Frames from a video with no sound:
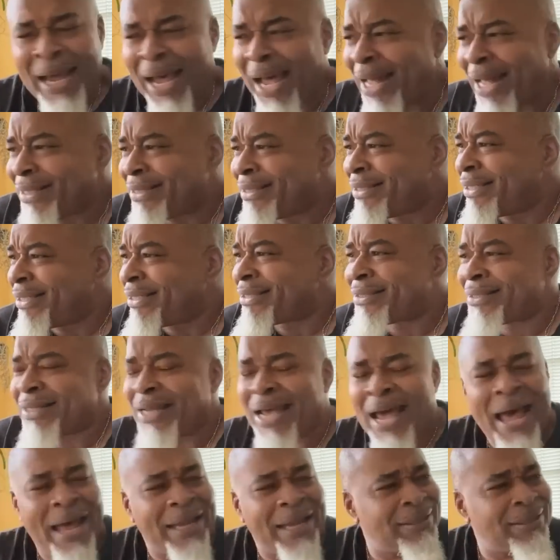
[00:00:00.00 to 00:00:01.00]
I just
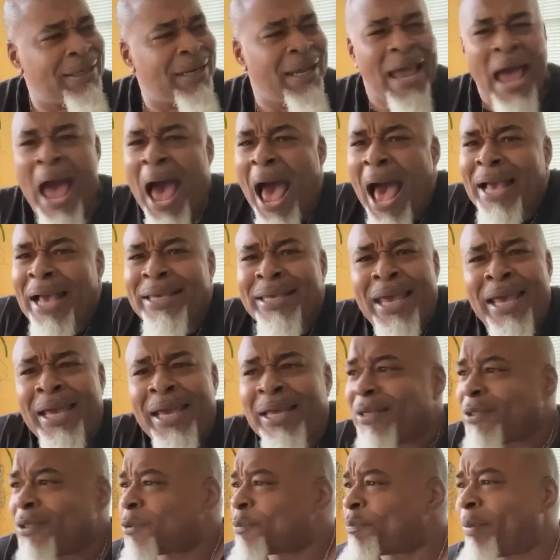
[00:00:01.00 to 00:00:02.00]
I I
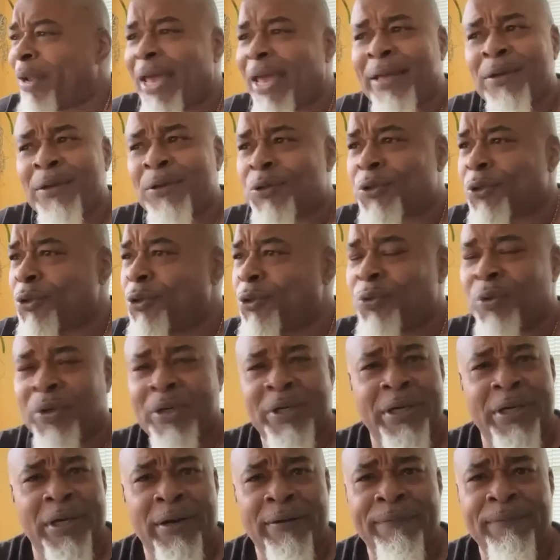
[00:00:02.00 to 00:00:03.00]
can't explain it to you
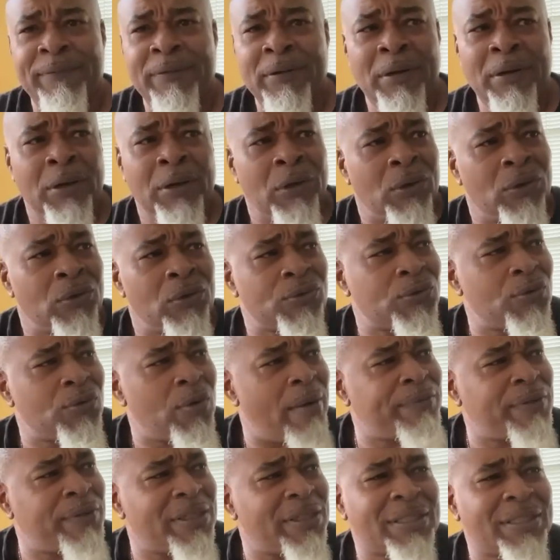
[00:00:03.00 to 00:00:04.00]
enough. So
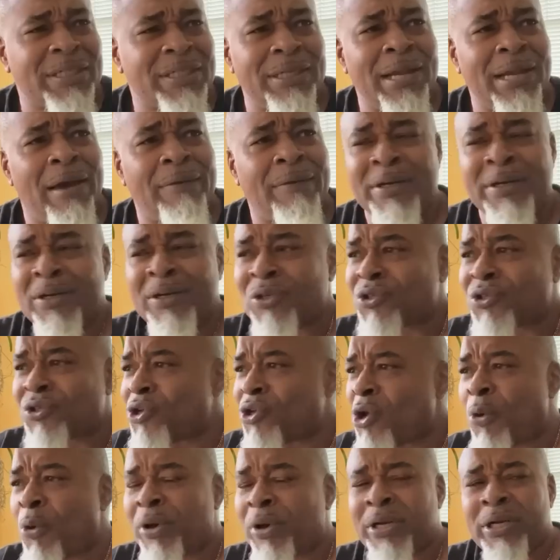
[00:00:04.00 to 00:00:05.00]
I'm just sitting out there
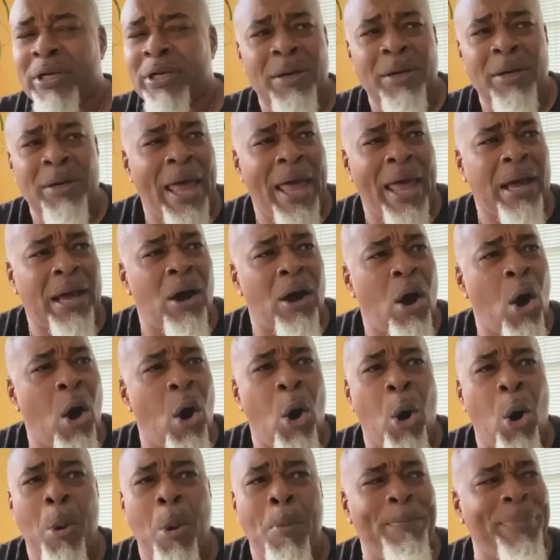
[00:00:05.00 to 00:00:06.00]
soaking it up like an
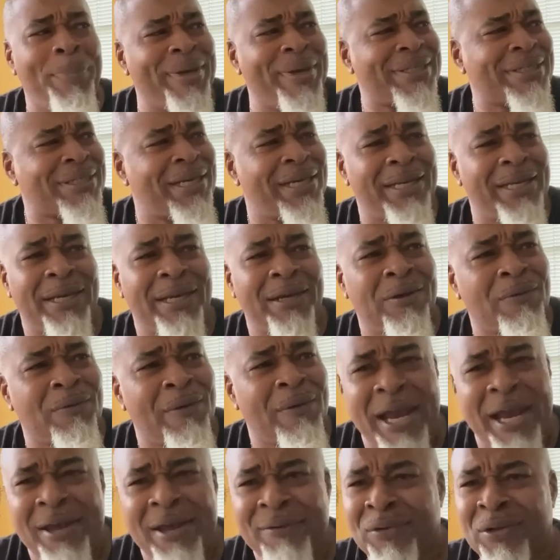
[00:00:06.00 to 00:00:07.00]
old biscuit in
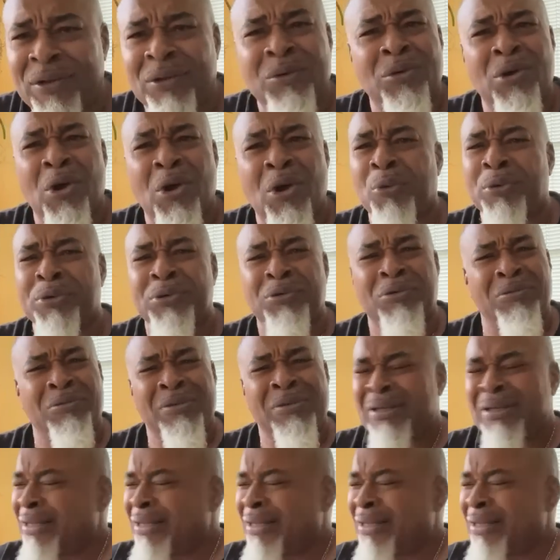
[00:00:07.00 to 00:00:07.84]
gravy. You know, you